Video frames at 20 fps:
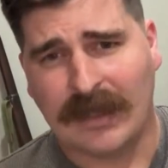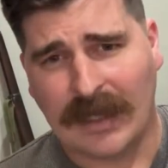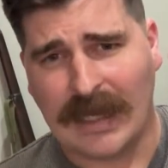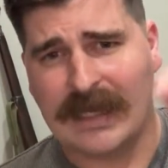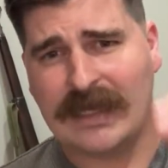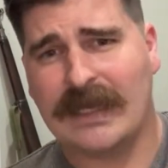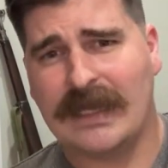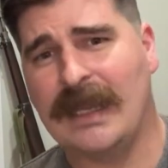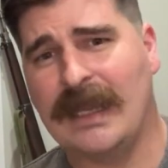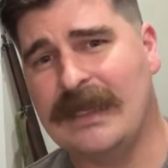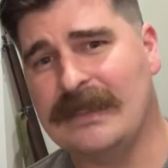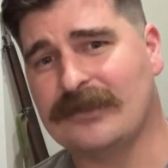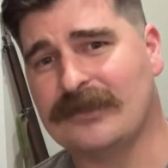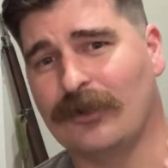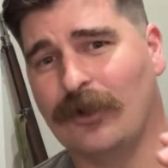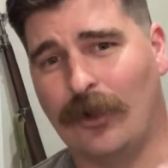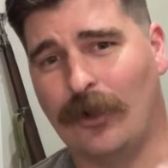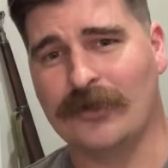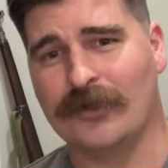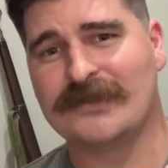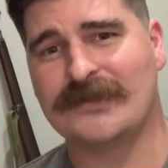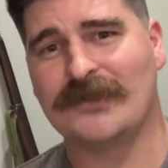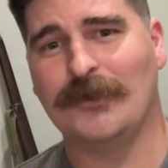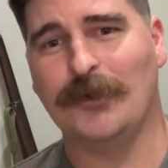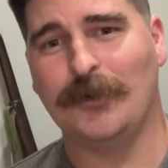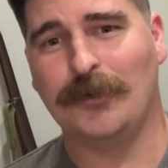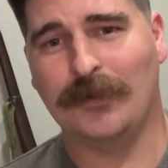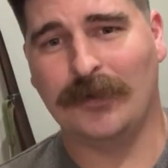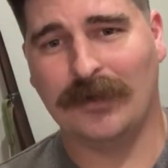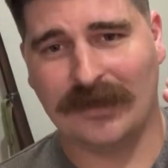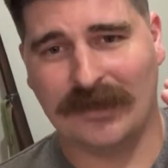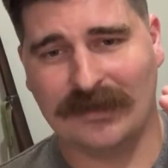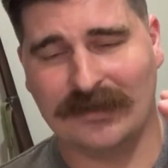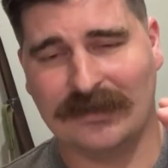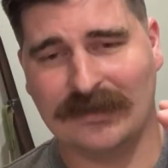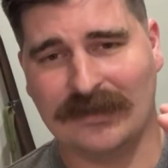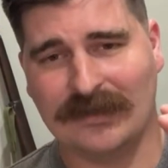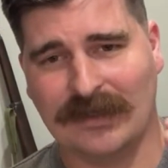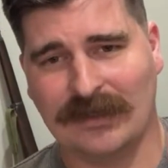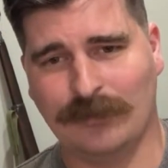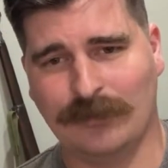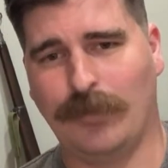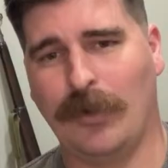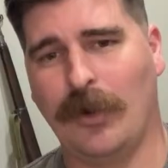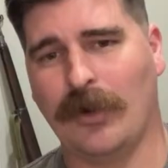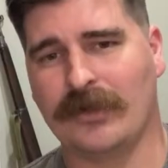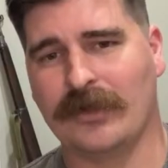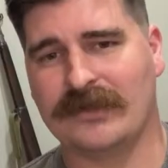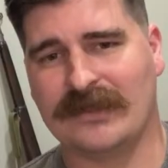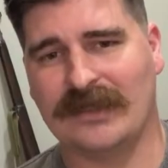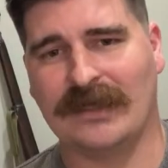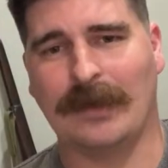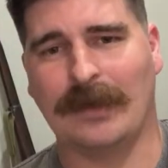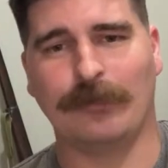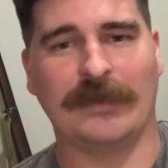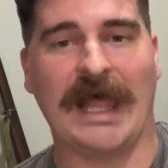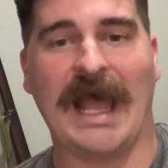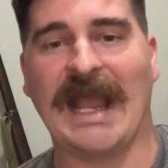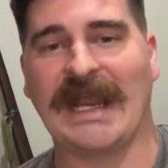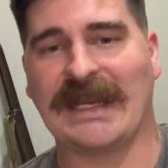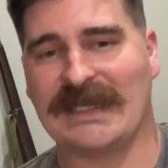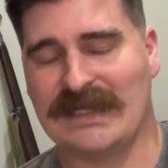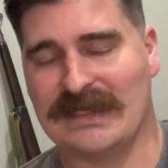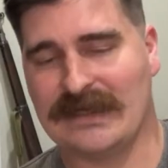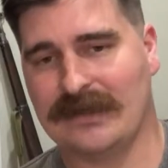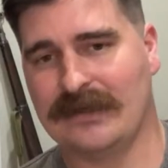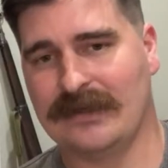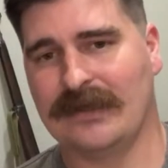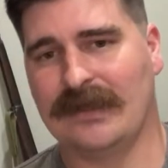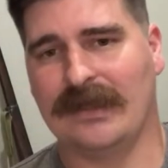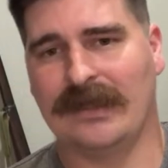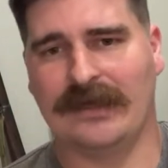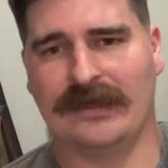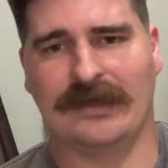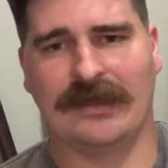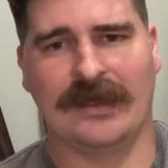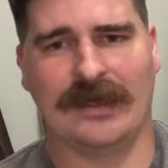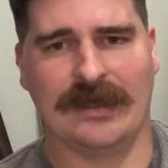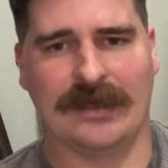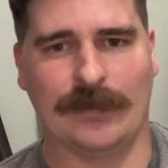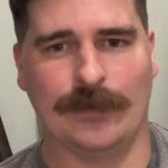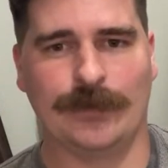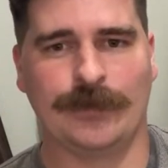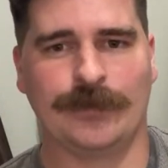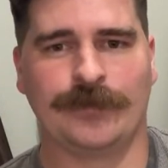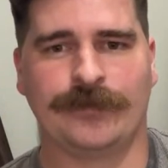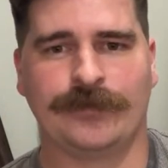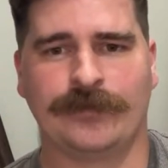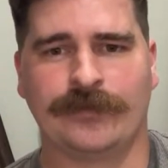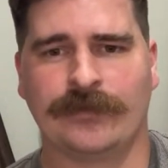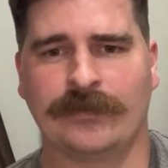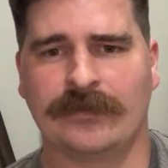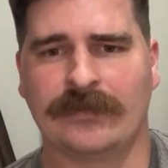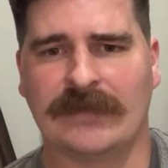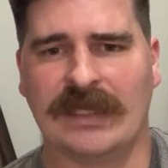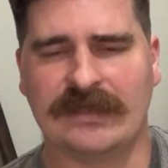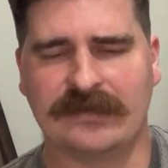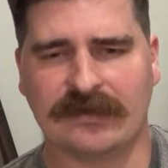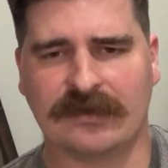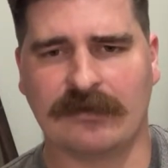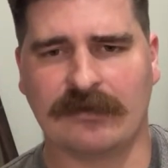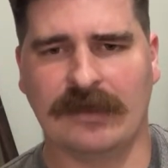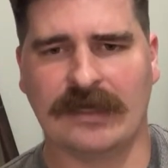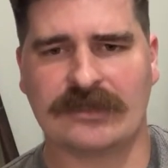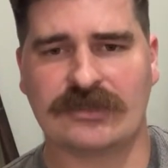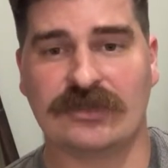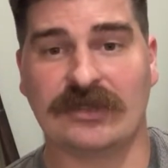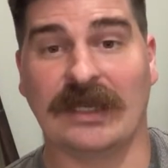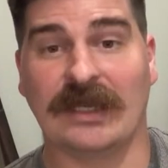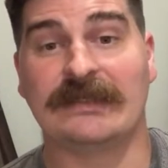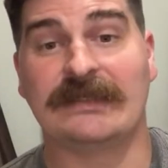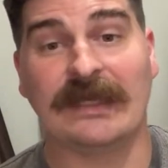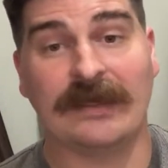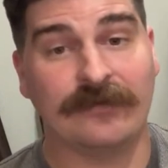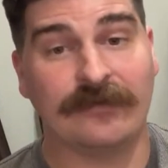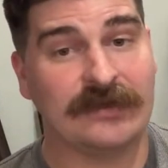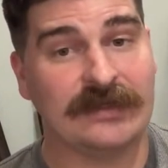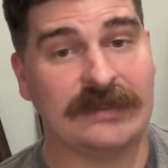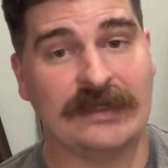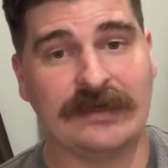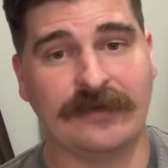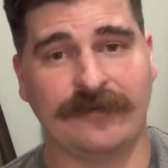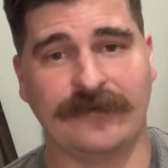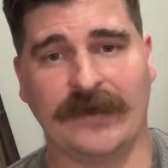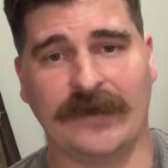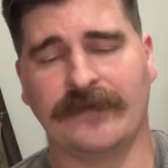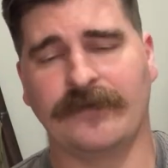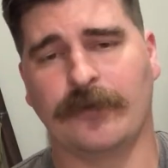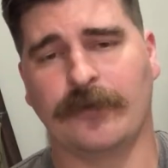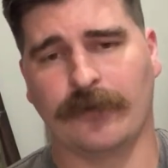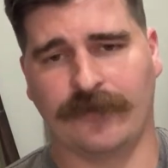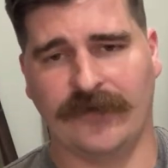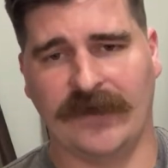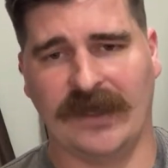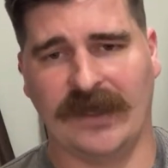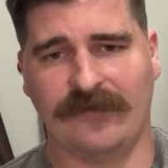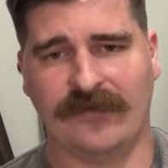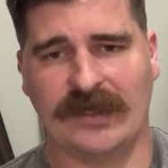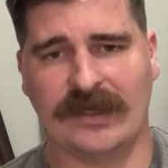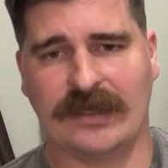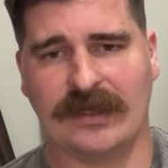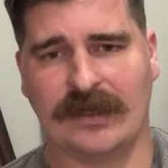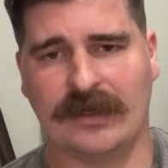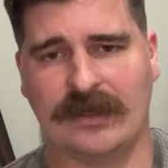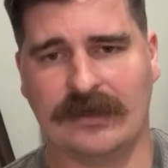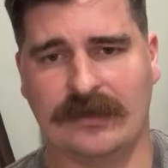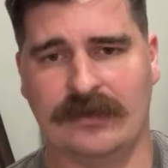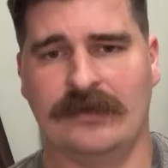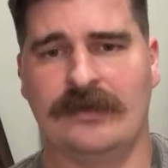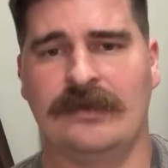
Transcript: AKs are also a part that I'm lacking in the collection. I definitely need a 545 AK.